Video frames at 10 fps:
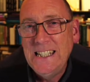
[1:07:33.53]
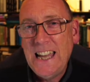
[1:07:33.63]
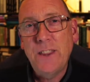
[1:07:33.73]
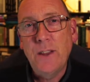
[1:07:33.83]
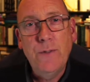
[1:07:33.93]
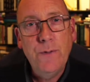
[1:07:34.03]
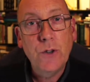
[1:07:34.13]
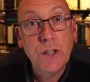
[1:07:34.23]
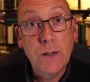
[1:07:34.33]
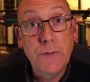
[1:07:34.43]
at the
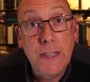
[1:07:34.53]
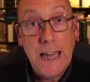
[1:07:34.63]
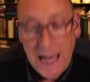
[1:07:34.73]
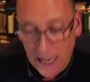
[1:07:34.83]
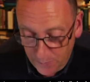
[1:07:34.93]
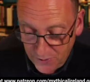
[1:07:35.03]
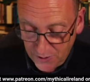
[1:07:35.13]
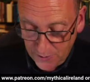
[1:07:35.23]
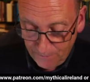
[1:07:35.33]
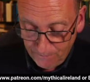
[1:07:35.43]
foot of the Alps